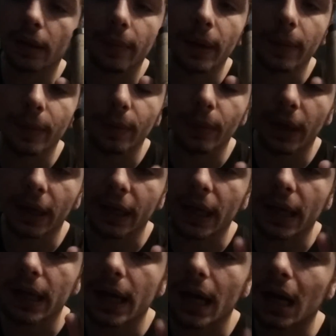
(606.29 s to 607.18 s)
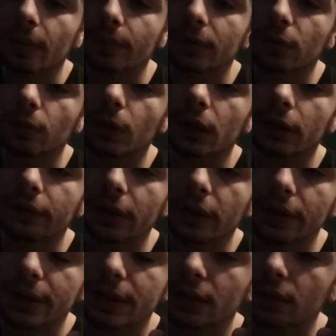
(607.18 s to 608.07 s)
I might be buying a copper one
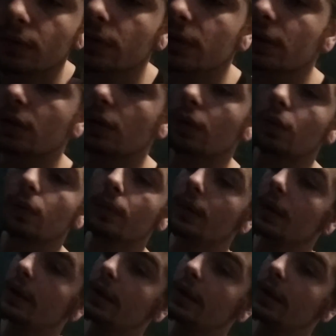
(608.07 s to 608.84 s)
very soon, so